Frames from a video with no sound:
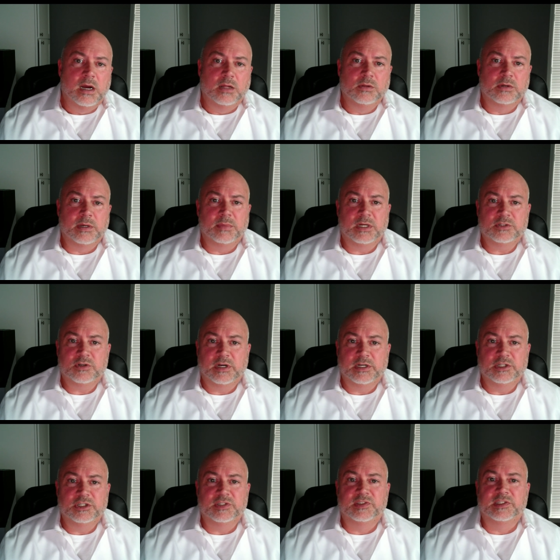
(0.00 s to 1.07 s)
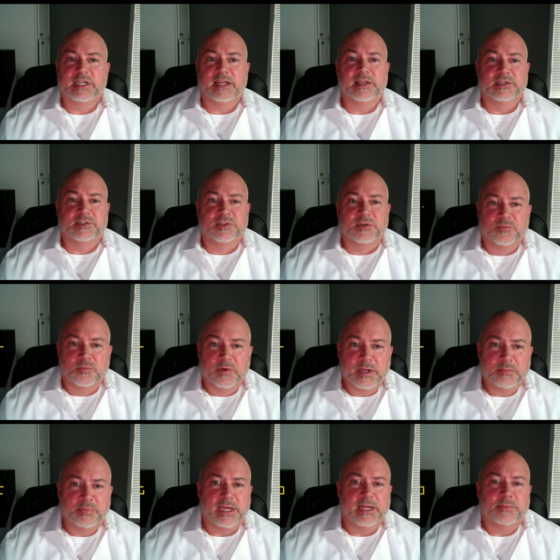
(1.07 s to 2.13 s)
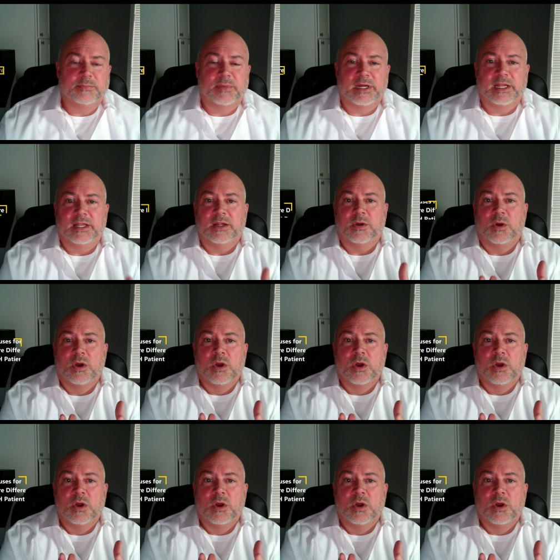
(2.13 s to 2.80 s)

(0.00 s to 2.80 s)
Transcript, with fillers: Look, I'm not trying to just say this and repeat, but